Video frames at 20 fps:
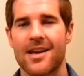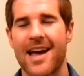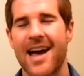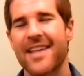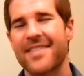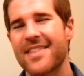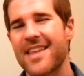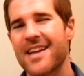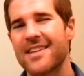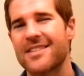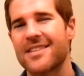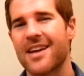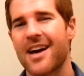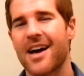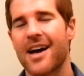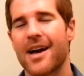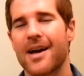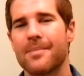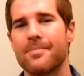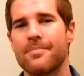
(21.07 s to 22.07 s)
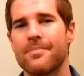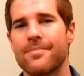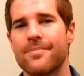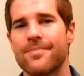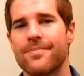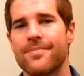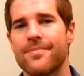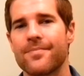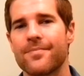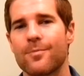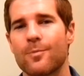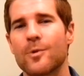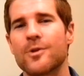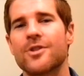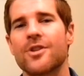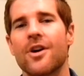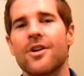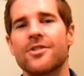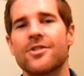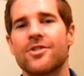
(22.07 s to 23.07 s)
At that time was
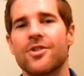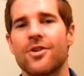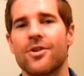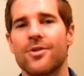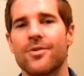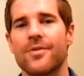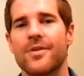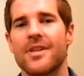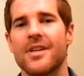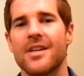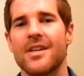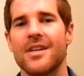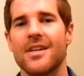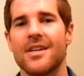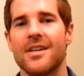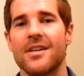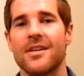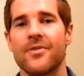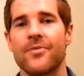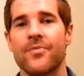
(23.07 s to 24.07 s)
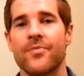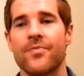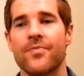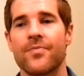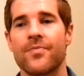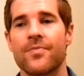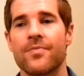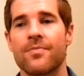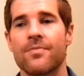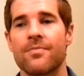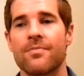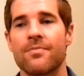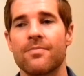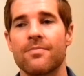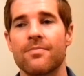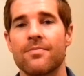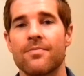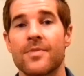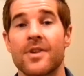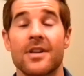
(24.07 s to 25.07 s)
also the
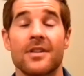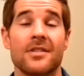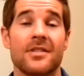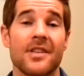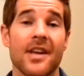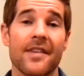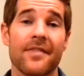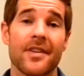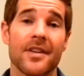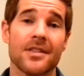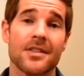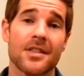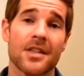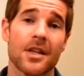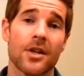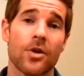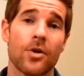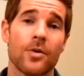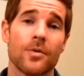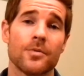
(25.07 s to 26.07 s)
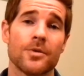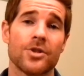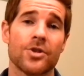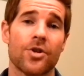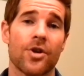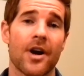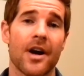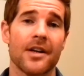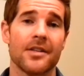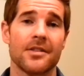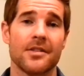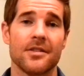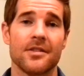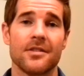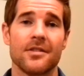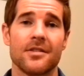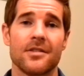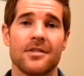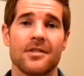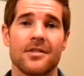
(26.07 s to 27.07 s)
savings and loans
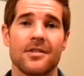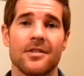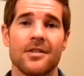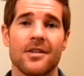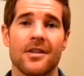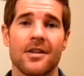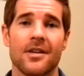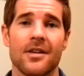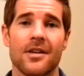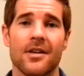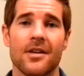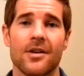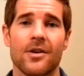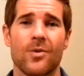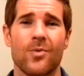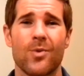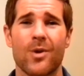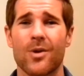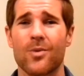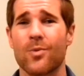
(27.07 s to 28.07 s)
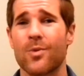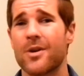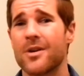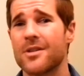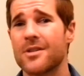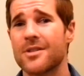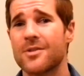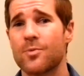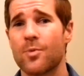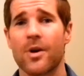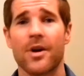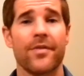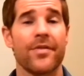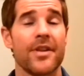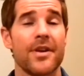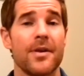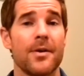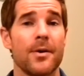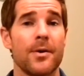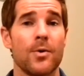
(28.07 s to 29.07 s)
crisis. What was one of
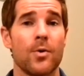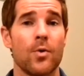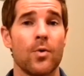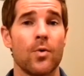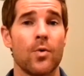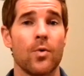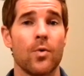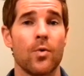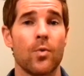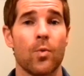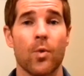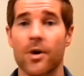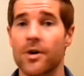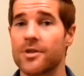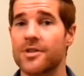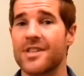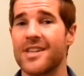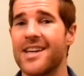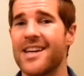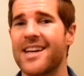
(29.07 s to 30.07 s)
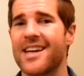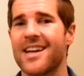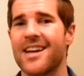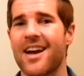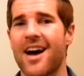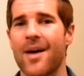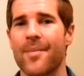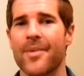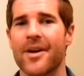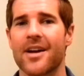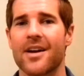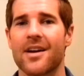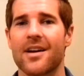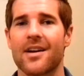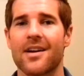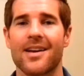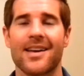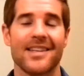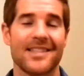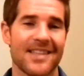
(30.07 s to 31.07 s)
the worst economic
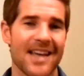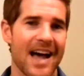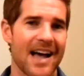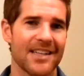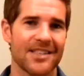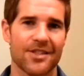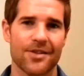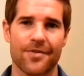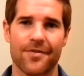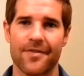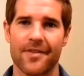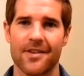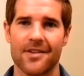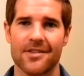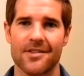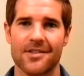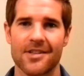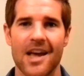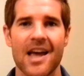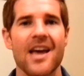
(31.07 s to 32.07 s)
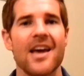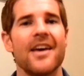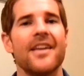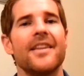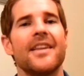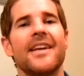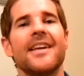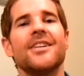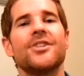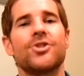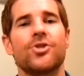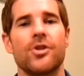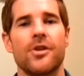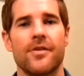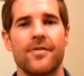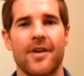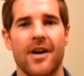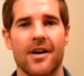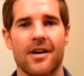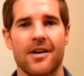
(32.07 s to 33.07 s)
catastrophes in the history
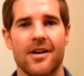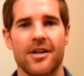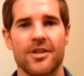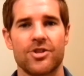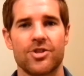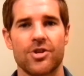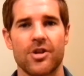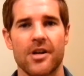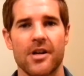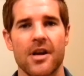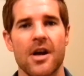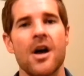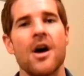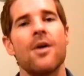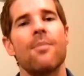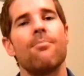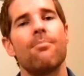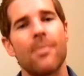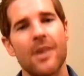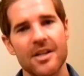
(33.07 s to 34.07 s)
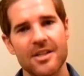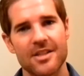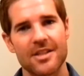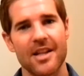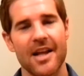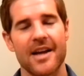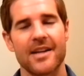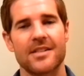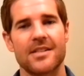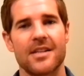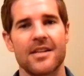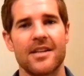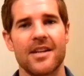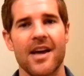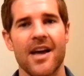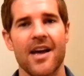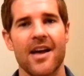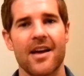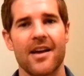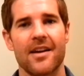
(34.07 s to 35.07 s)
of our country, much like
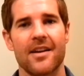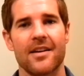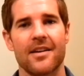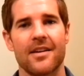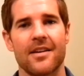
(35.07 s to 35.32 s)
today.